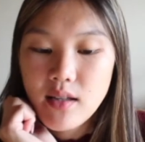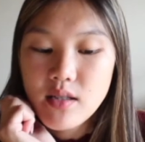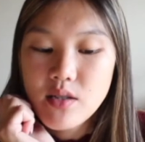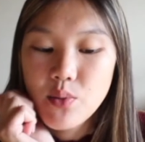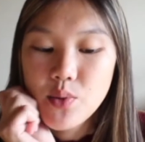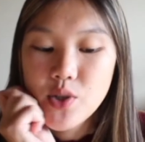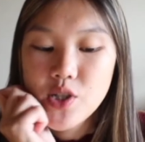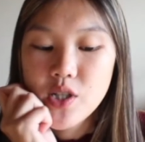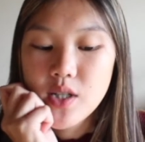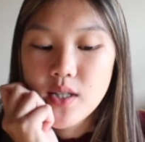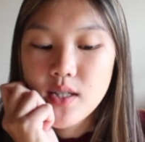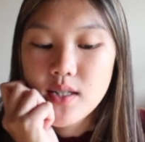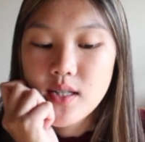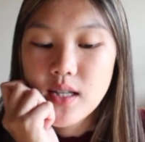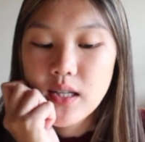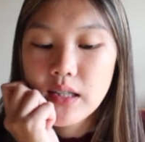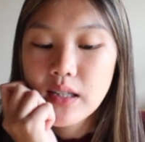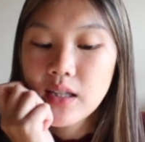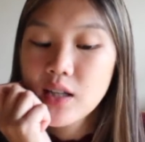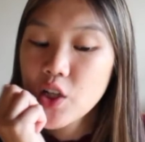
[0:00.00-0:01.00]
which is
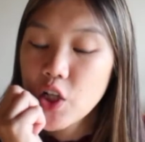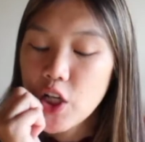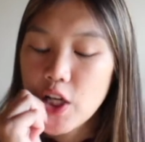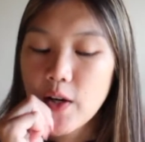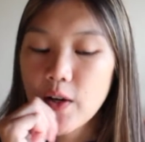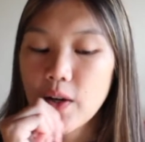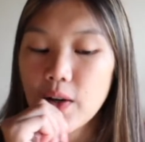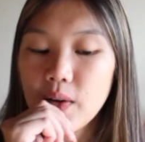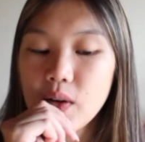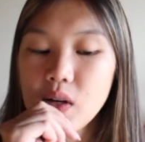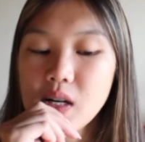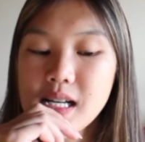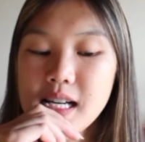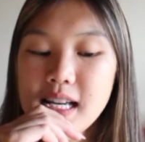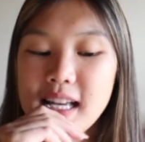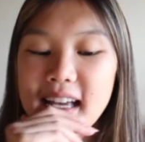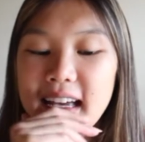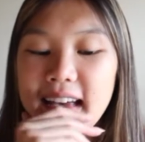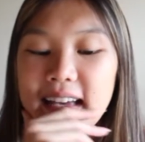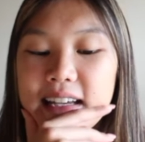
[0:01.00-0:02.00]
kiriko,
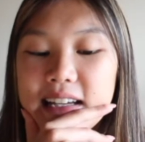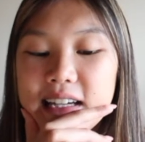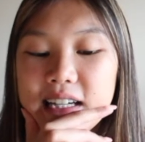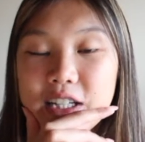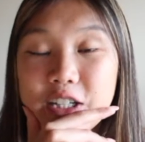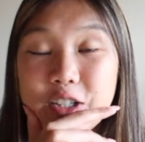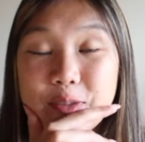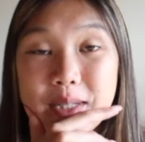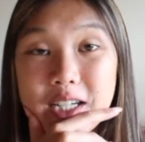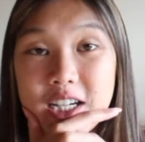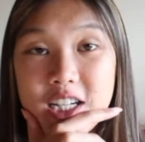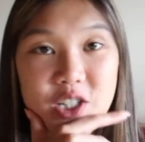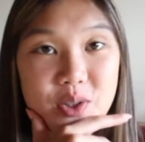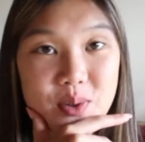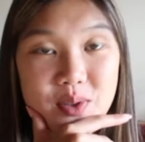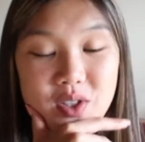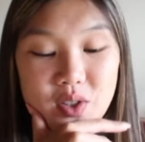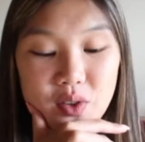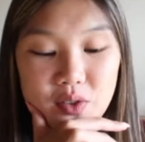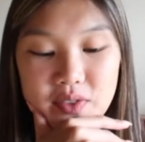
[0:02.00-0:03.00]
and oh my gosh, it
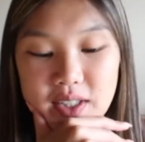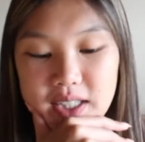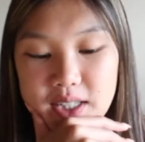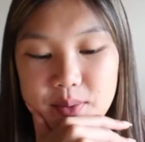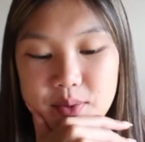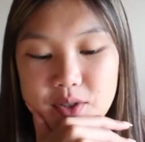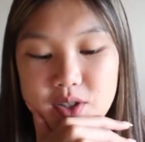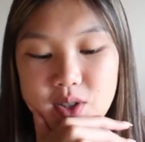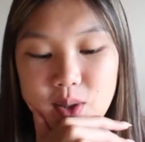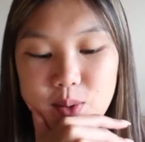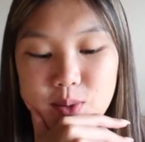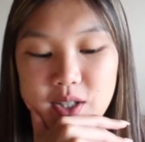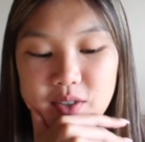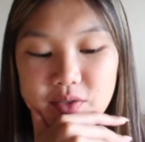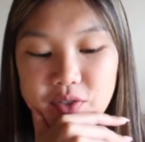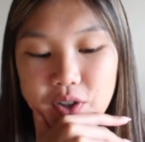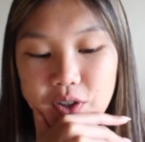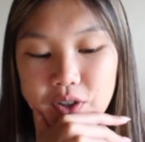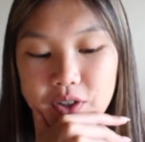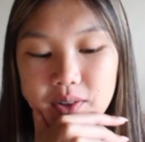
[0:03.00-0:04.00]
was so funny. It was so
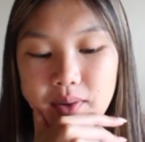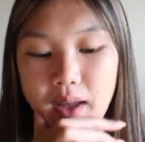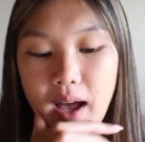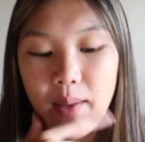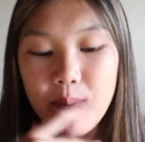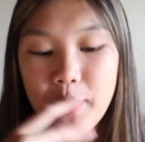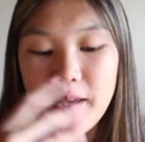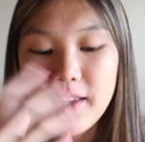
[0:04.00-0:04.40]
difficult. I made